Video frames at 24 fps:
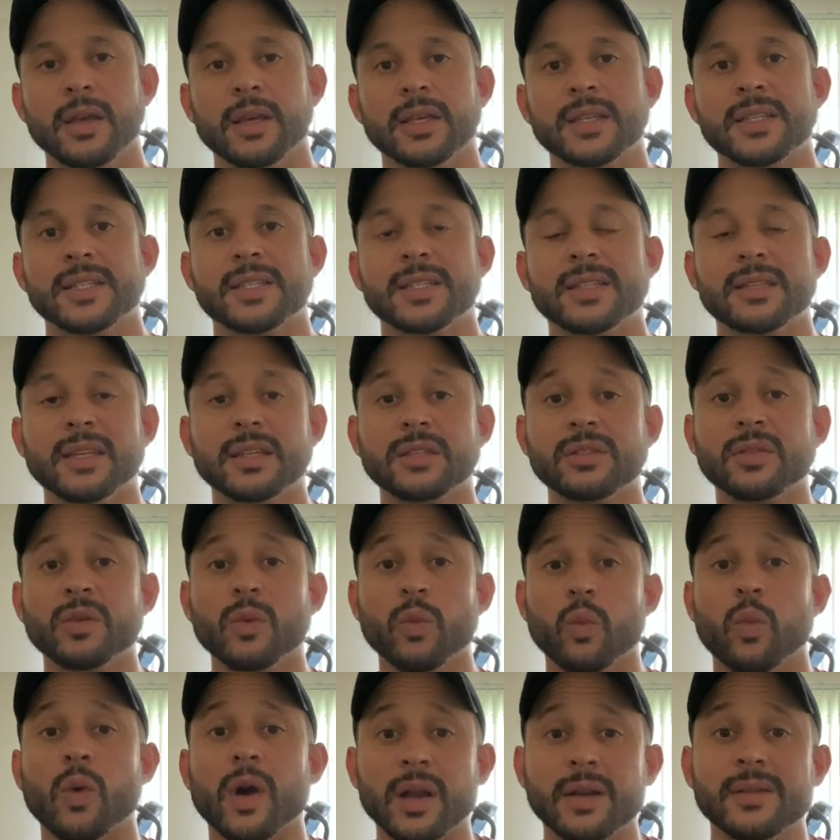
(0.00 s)
Stick to
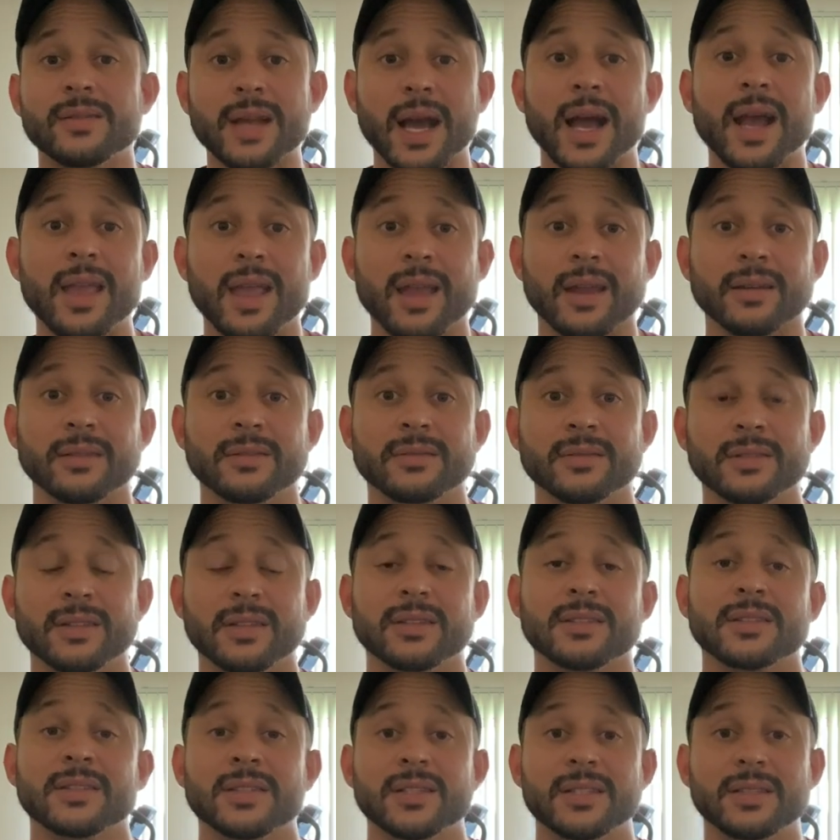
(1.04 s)
one diet,
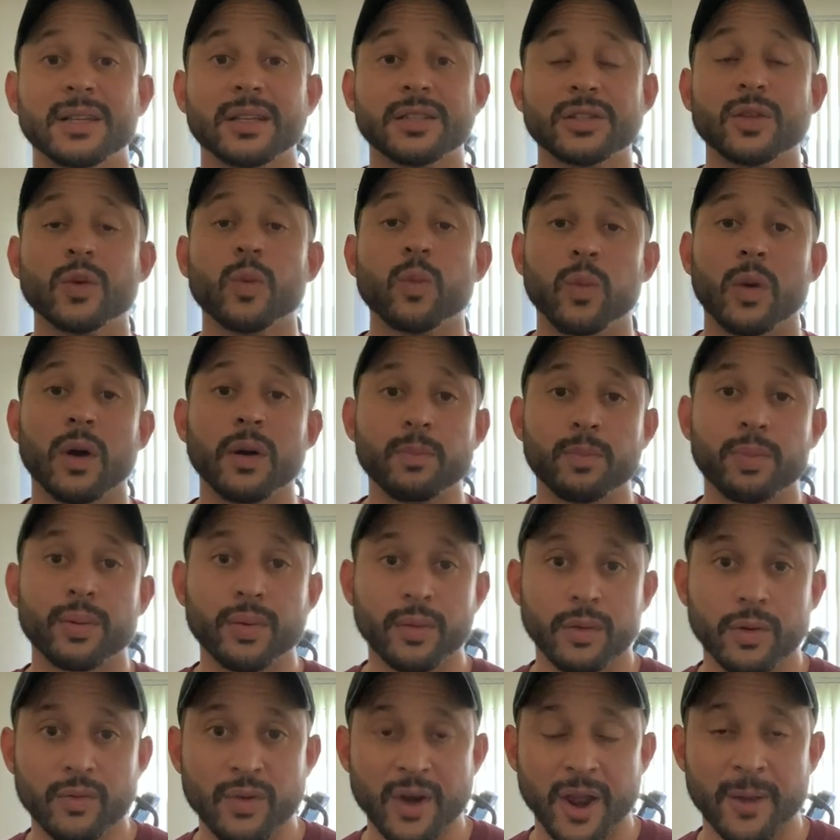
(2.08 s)
stick to one
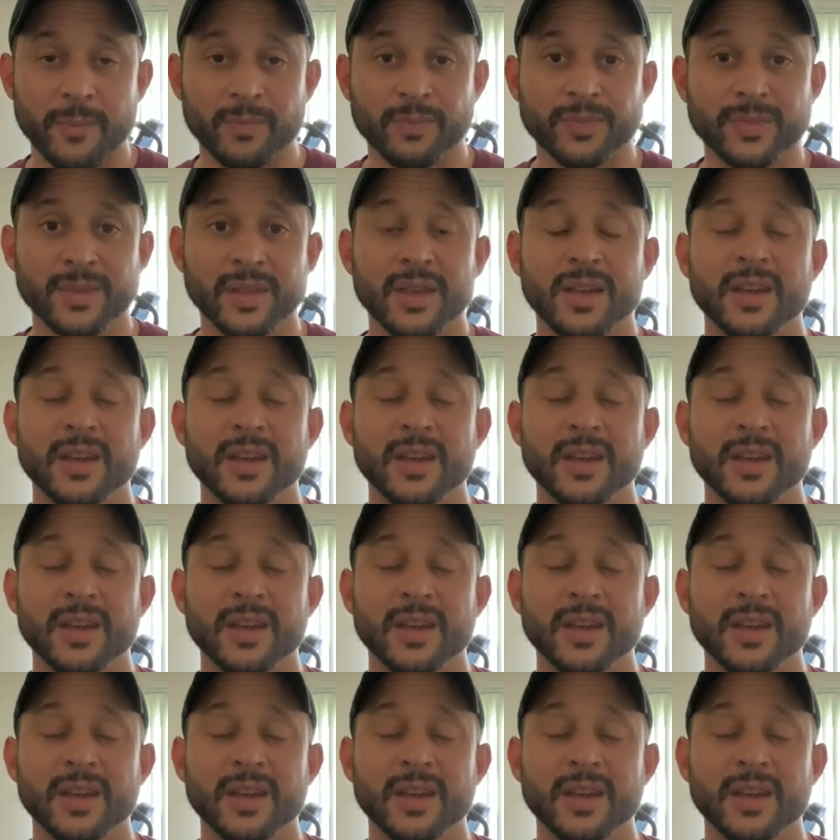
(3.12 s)
program.